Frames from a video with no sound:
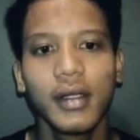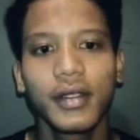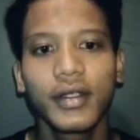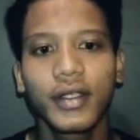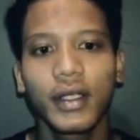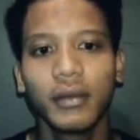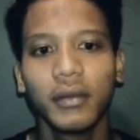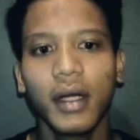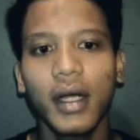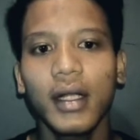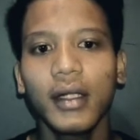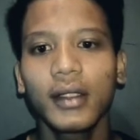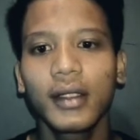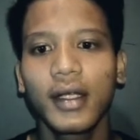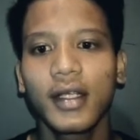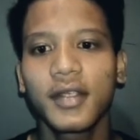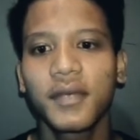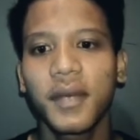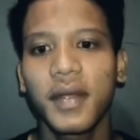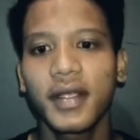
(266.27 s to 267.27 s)
Some
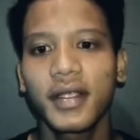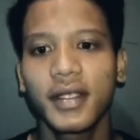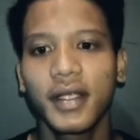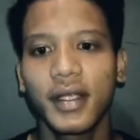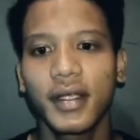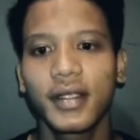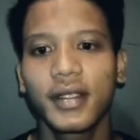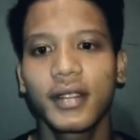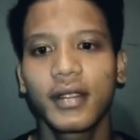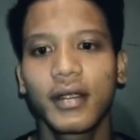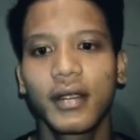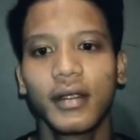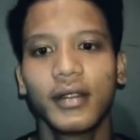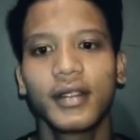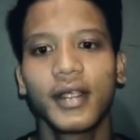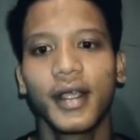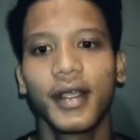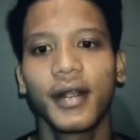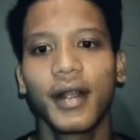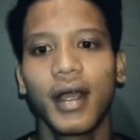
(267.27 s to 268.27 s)
algae species
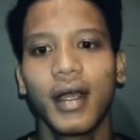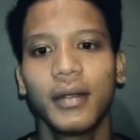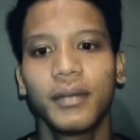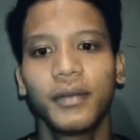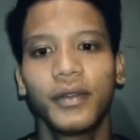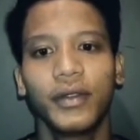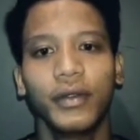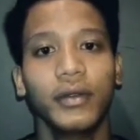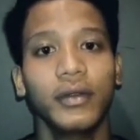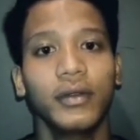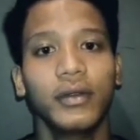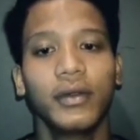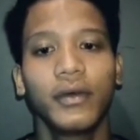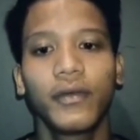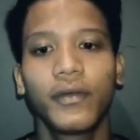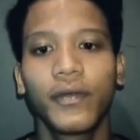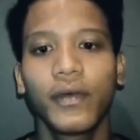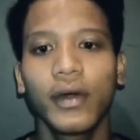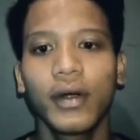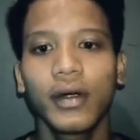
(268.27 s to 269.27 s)
contain up to
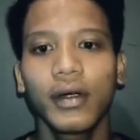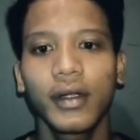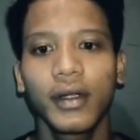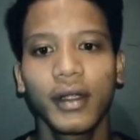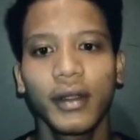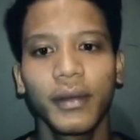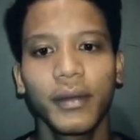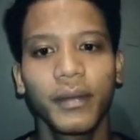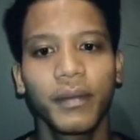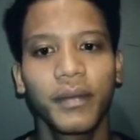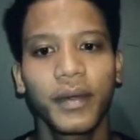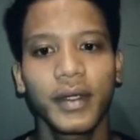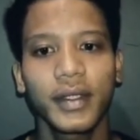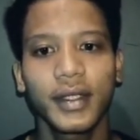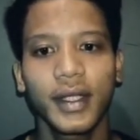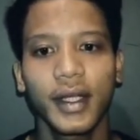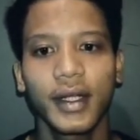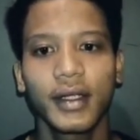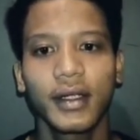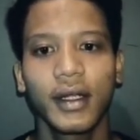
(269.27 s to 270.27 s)

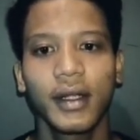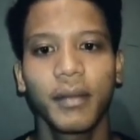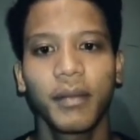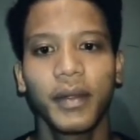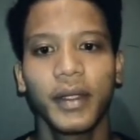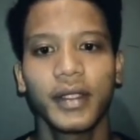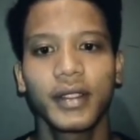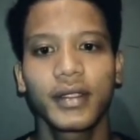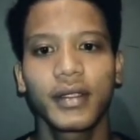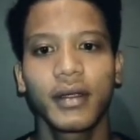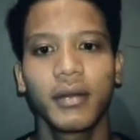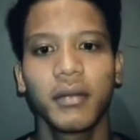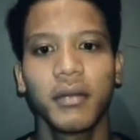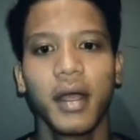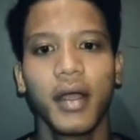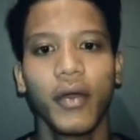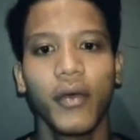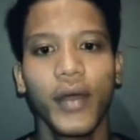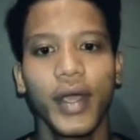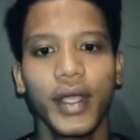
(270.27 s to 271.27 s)
40% lipids
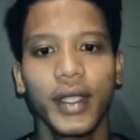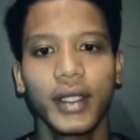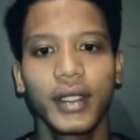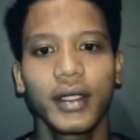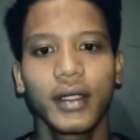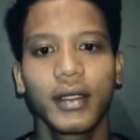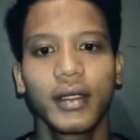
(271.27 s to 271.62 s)
by weight,